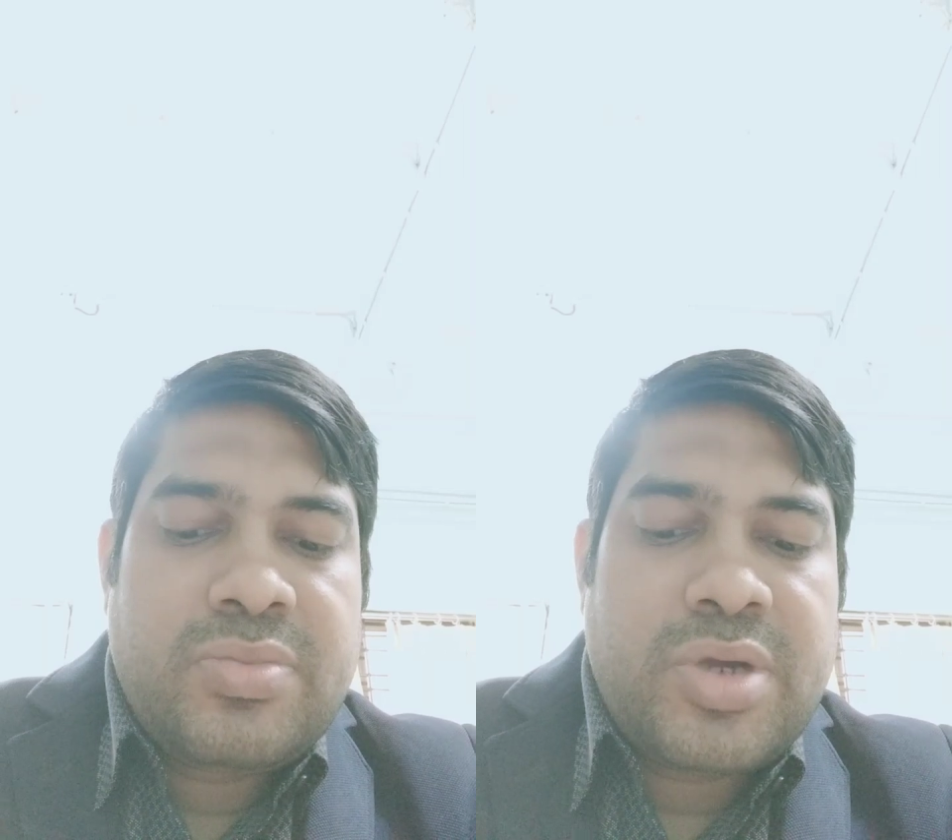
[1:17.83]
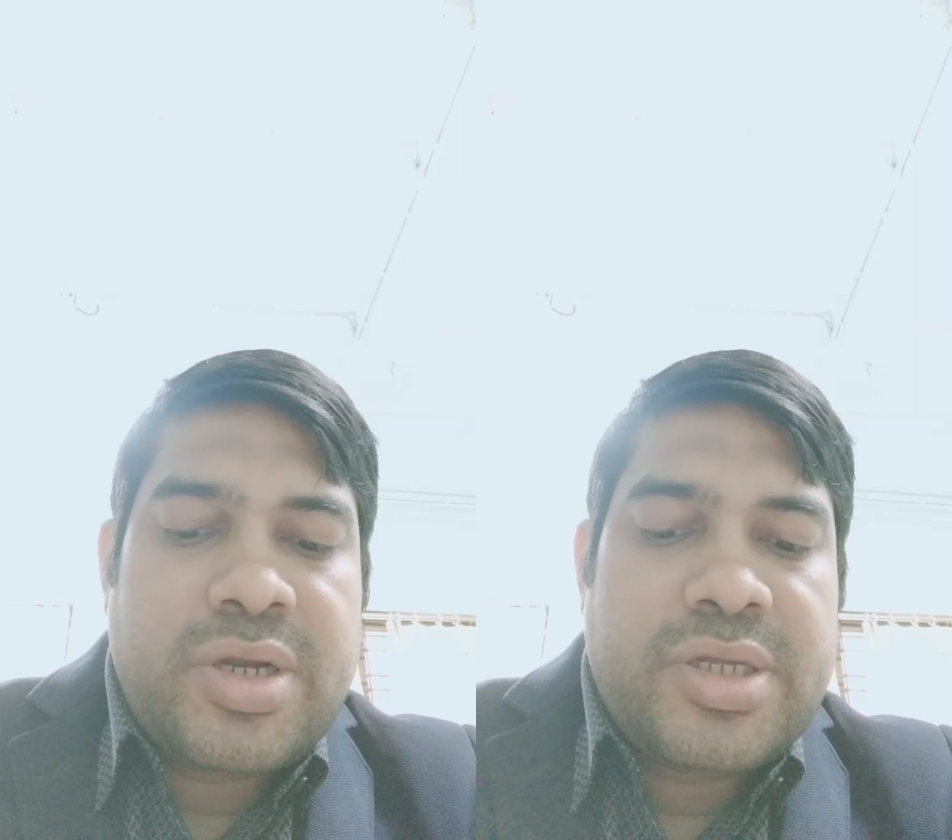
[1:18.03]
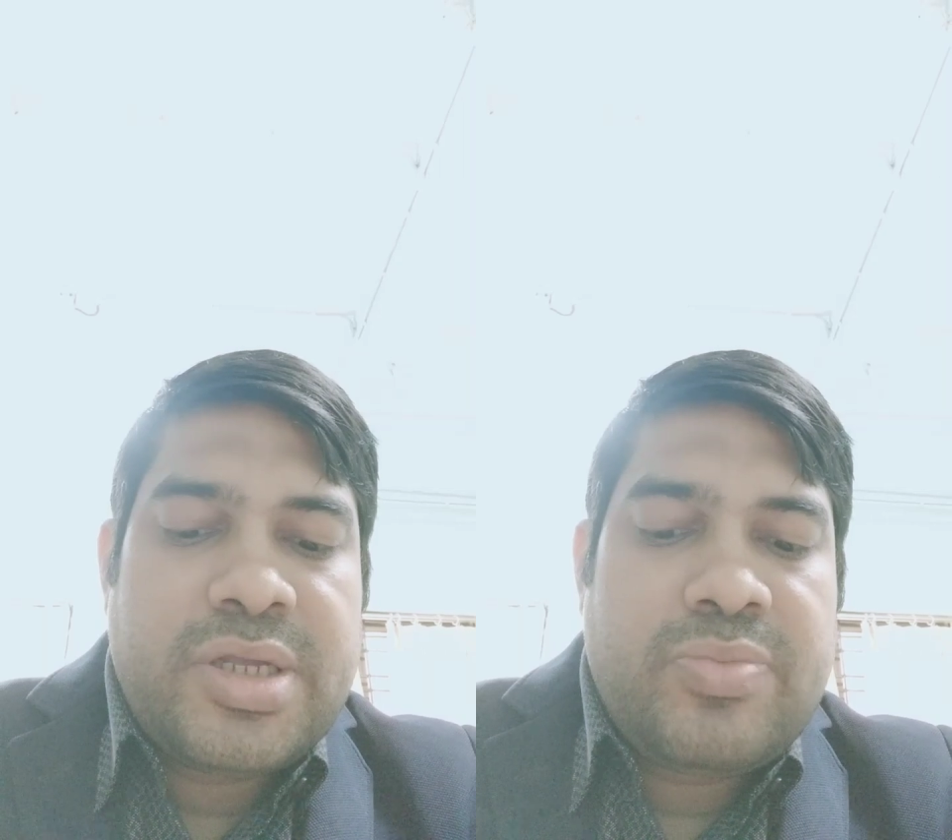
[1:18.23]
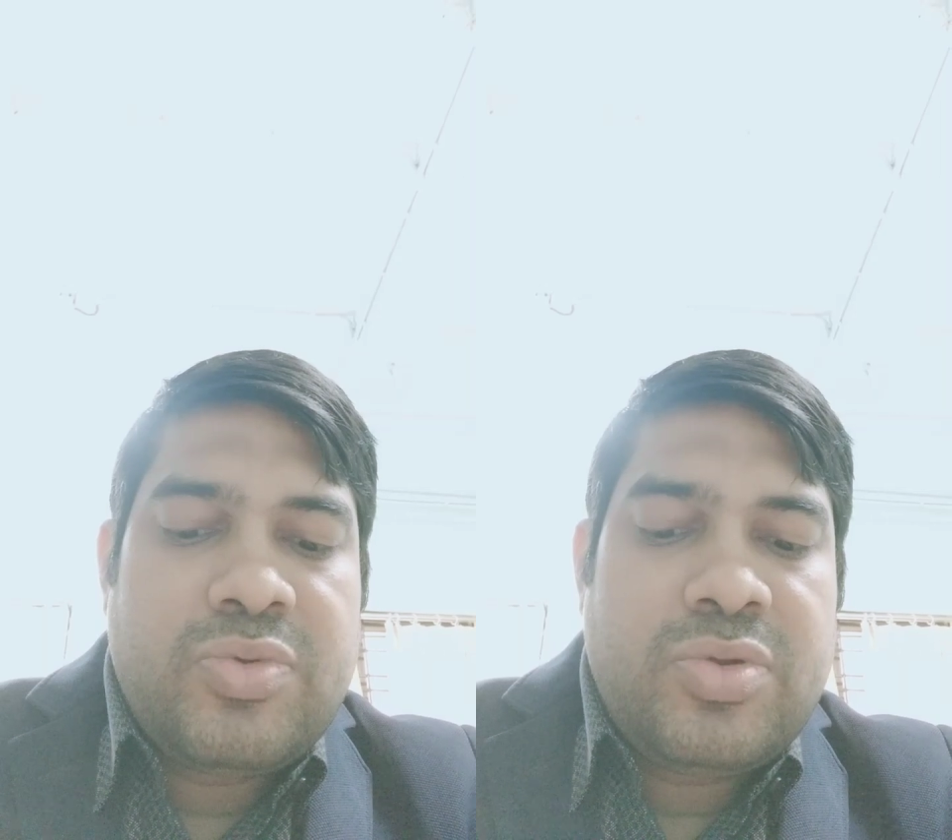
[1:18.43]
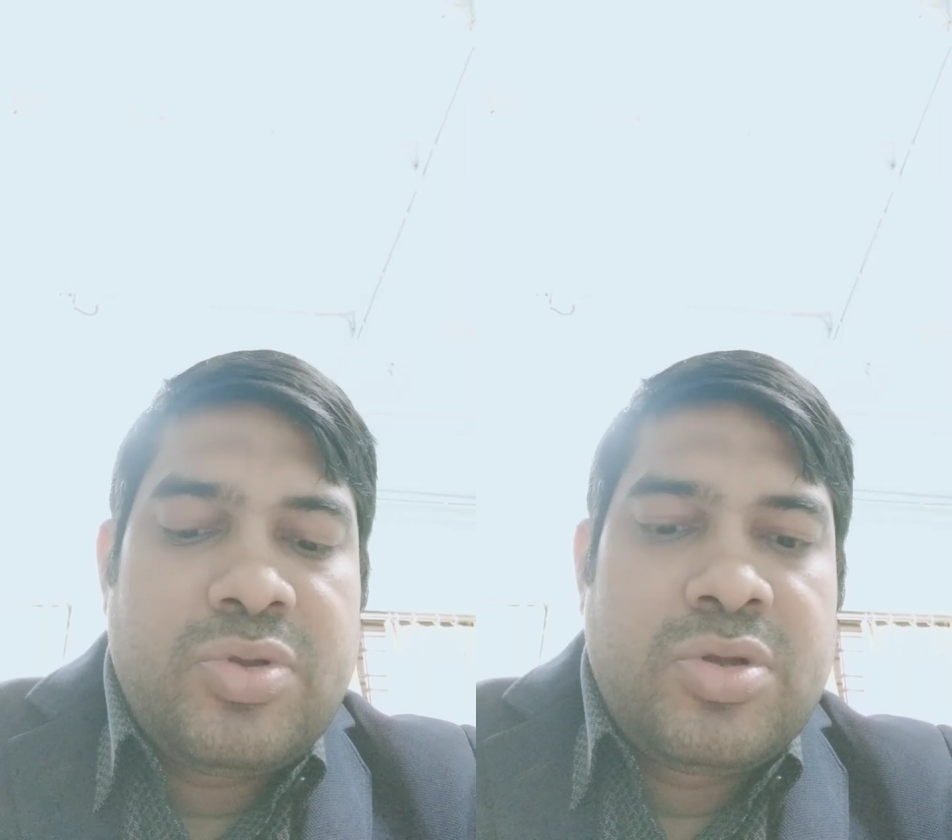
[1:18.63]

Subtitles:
for example